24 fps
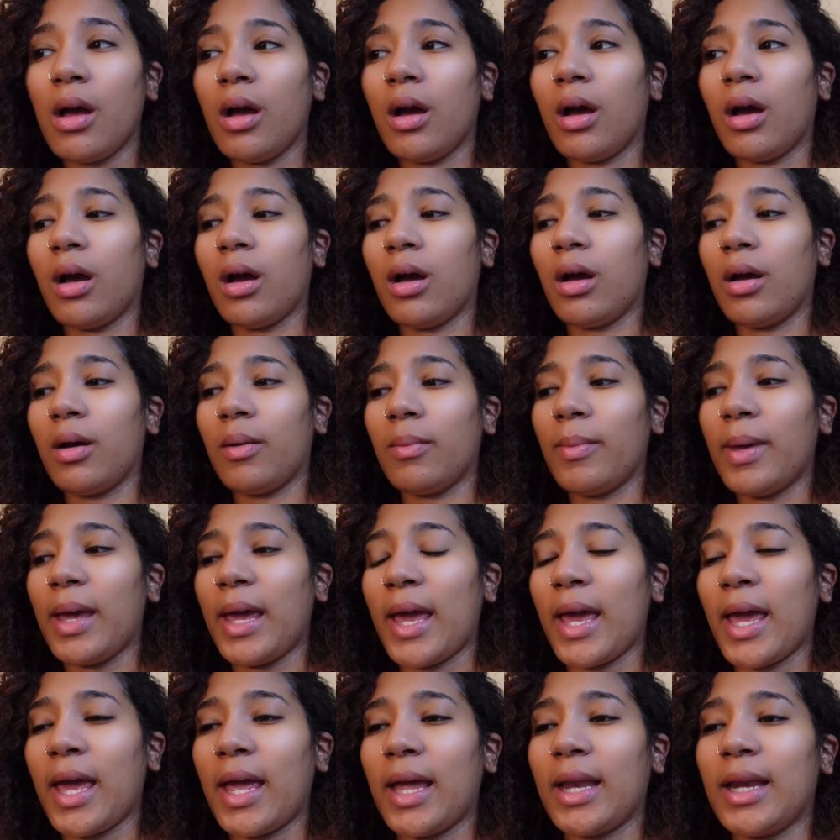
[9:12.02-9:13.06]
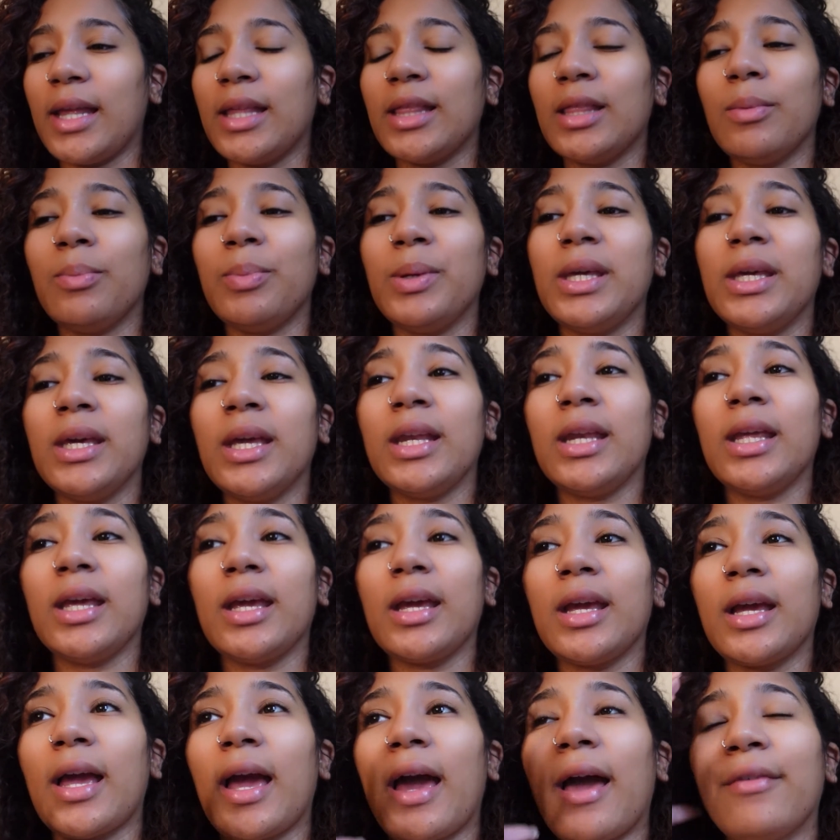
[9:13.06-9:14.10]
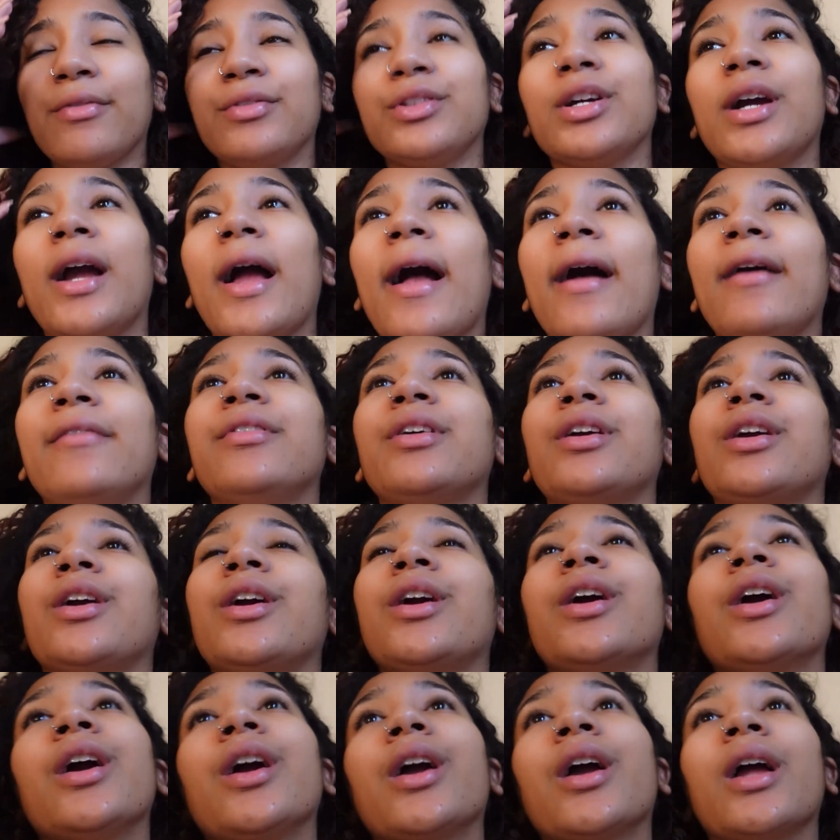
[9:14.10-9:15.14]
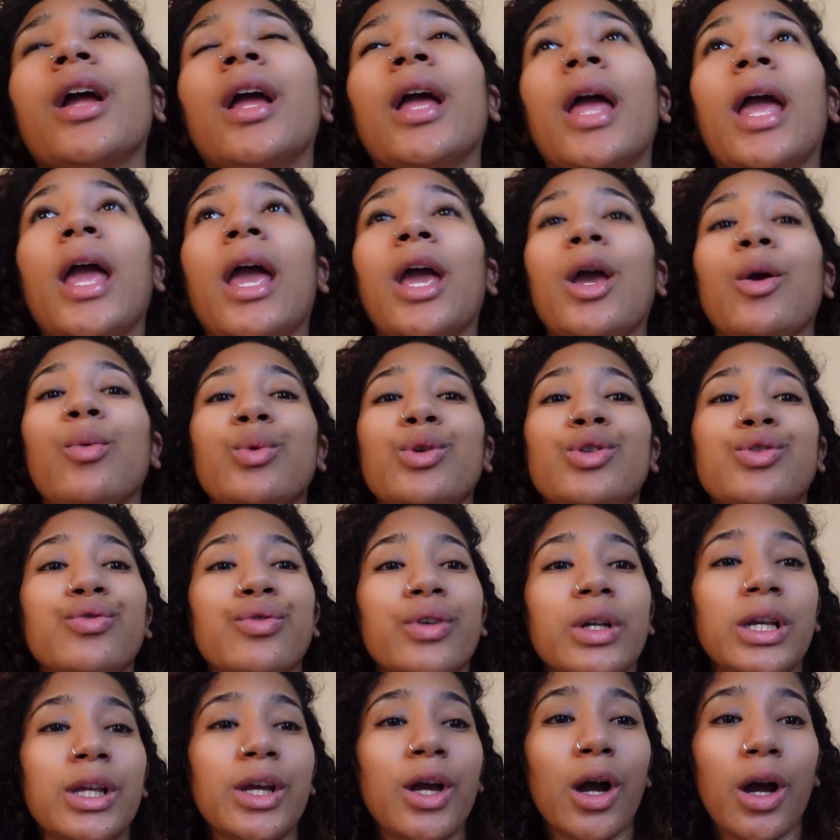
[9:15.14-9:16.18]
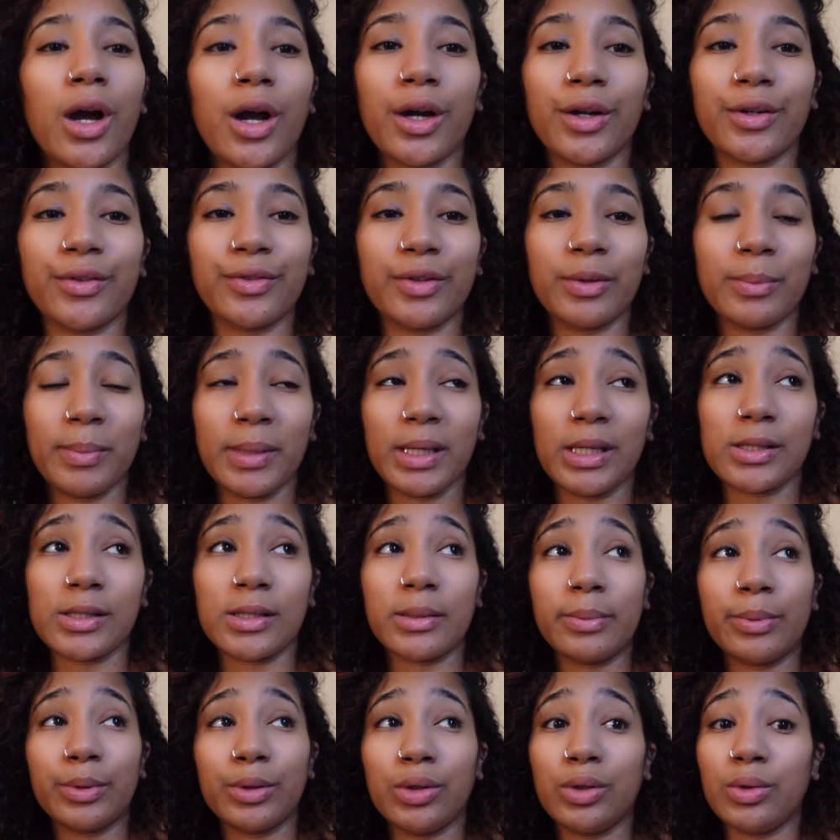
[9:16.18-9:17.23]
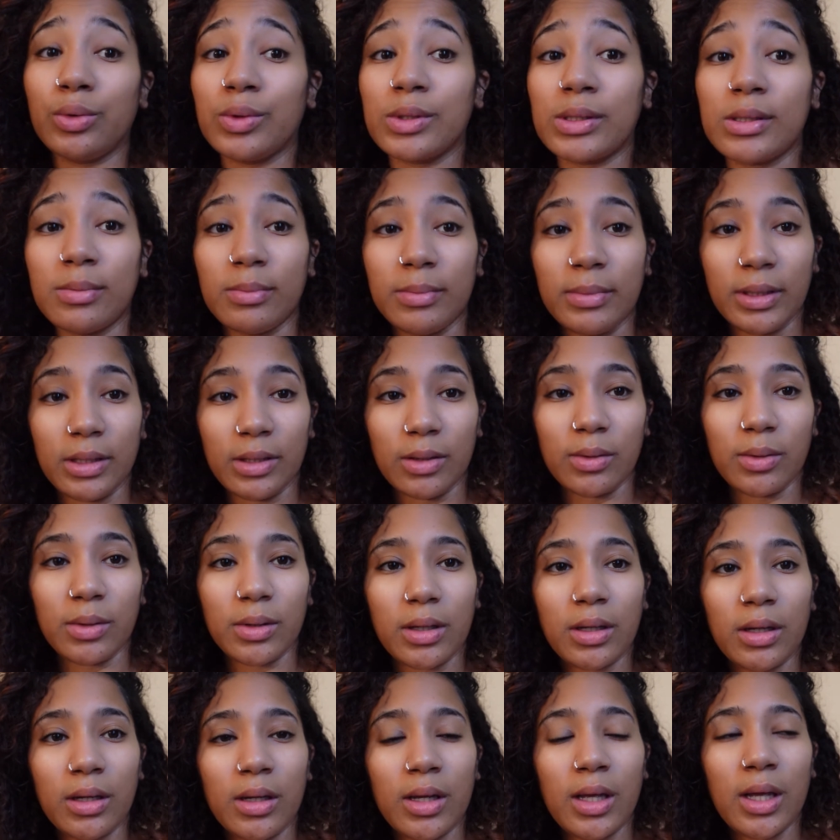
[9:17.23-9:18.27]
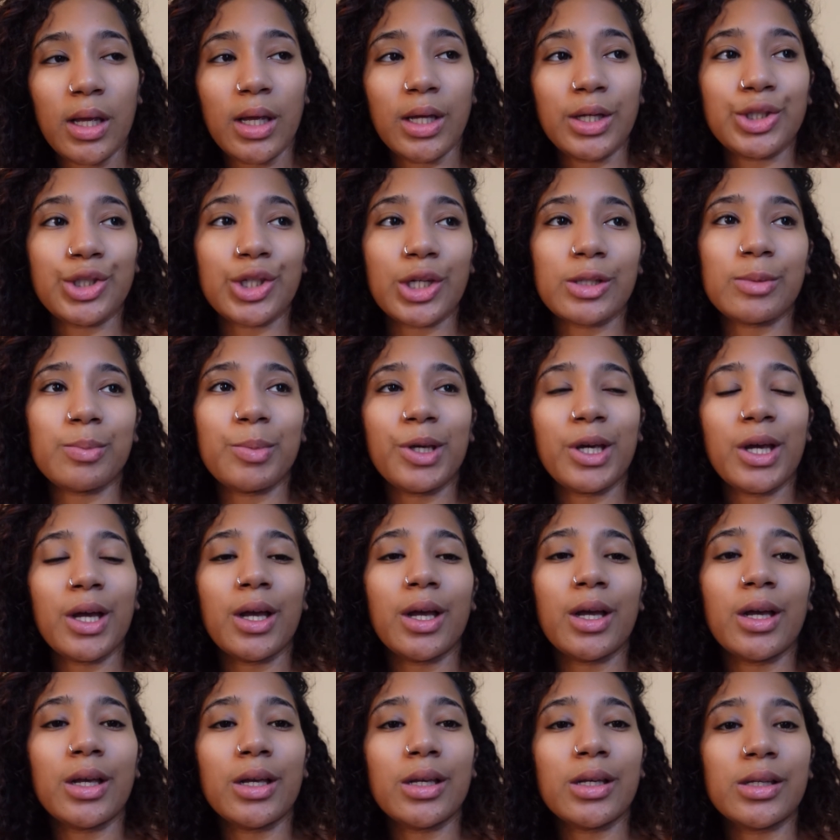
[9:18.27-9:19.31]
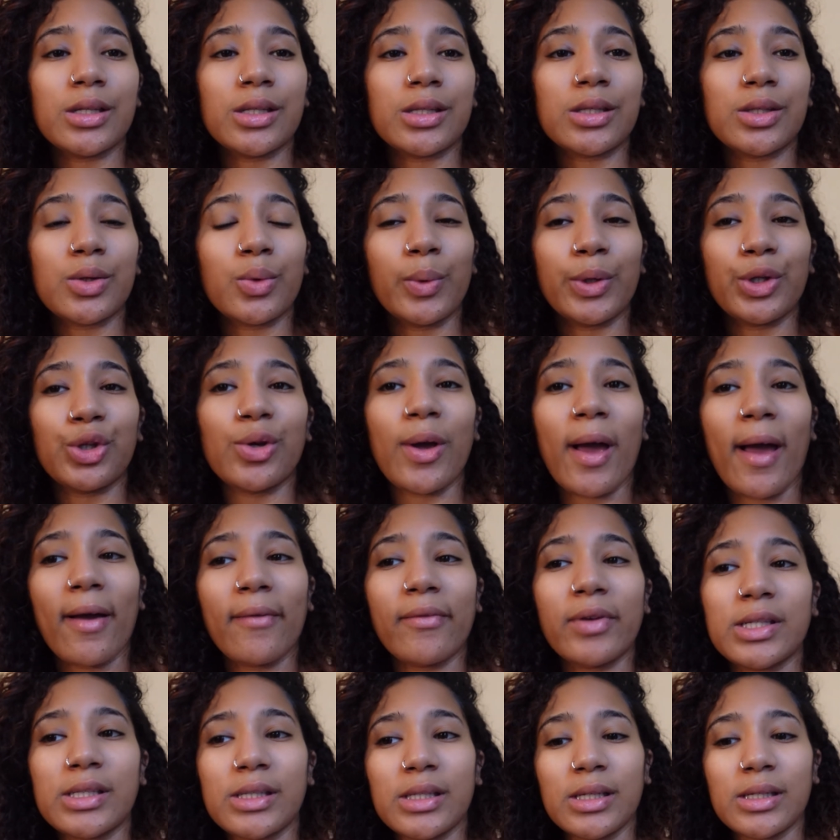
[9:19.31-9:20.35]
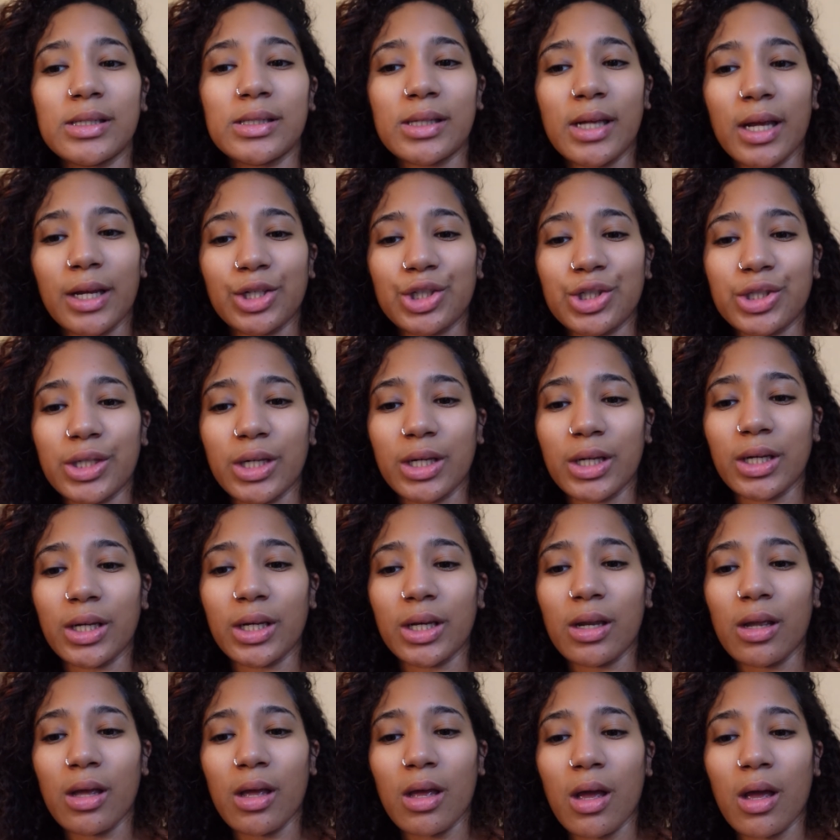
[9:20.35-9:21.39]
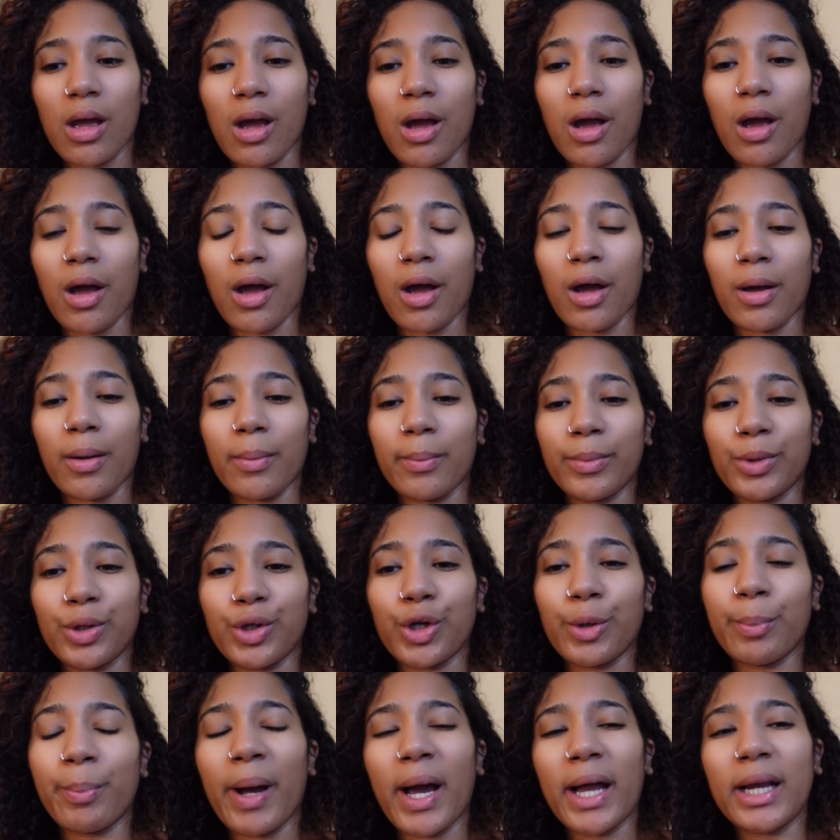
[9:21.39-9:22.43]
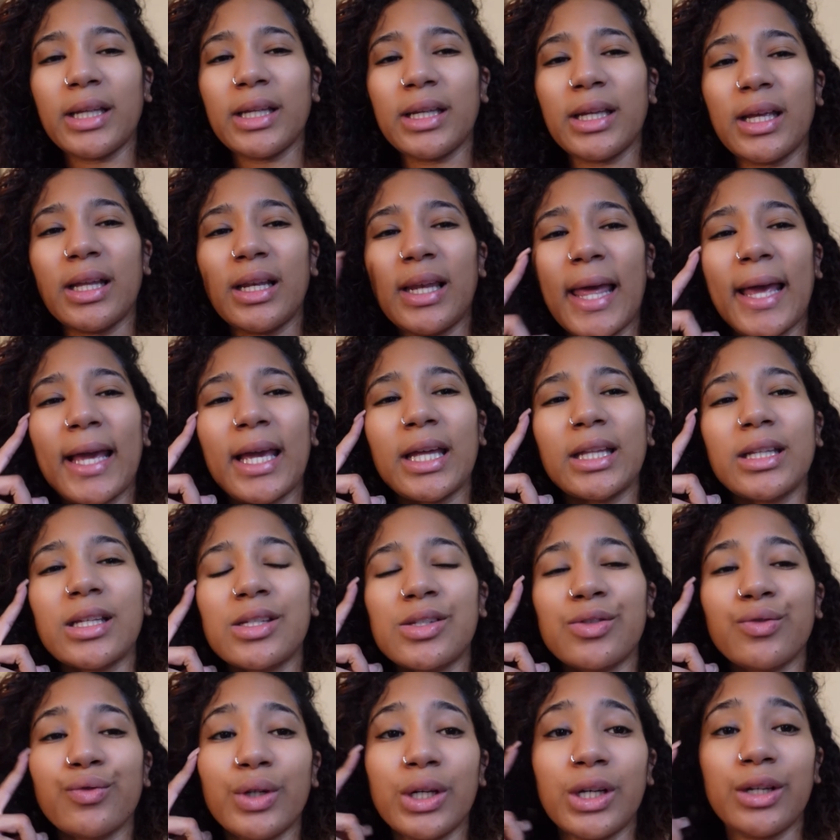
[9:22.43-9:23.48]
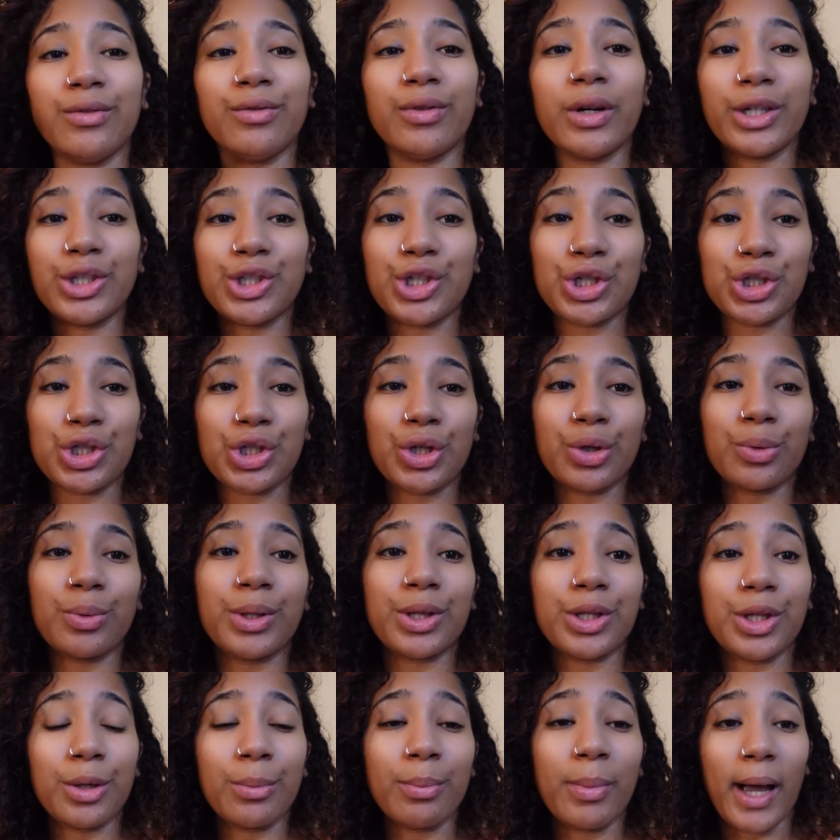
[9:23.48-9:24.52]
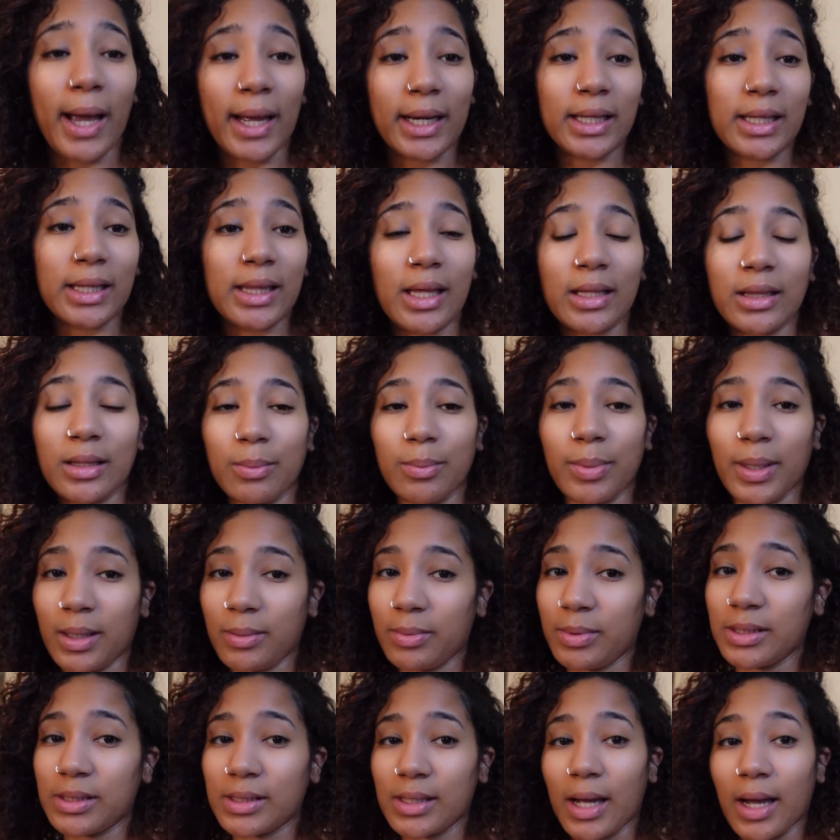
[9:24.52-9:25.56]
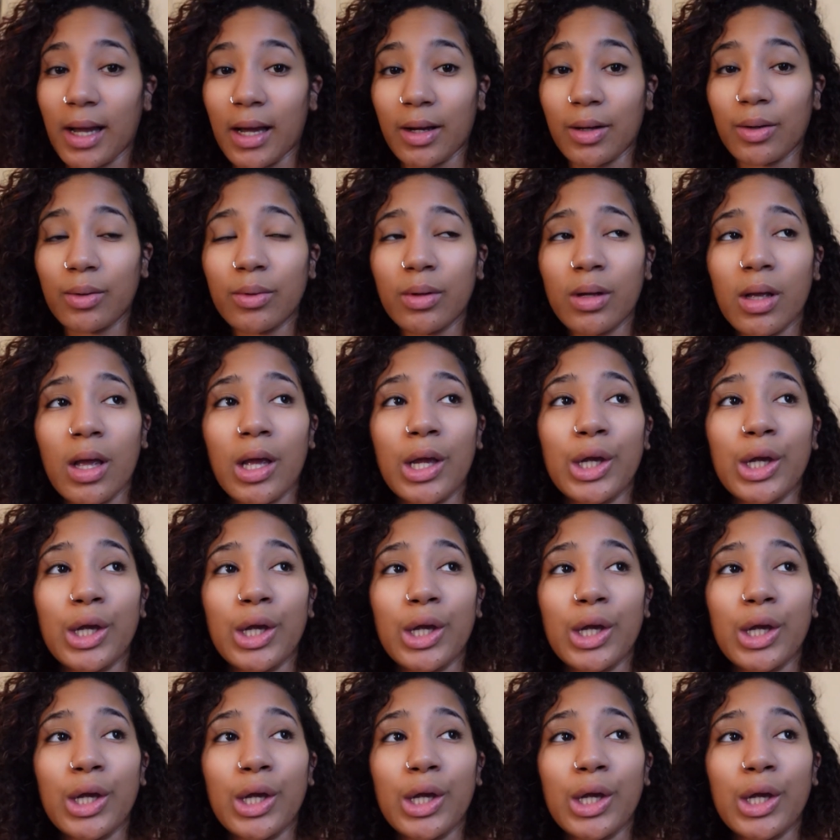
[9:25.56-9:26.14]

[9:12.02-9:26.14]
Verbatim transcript: Um, and in the beginning, after having her, it was really hard for me to produce milk just because when you have a C section, um, your body, like, it doesn't really register with your body that the baby's out.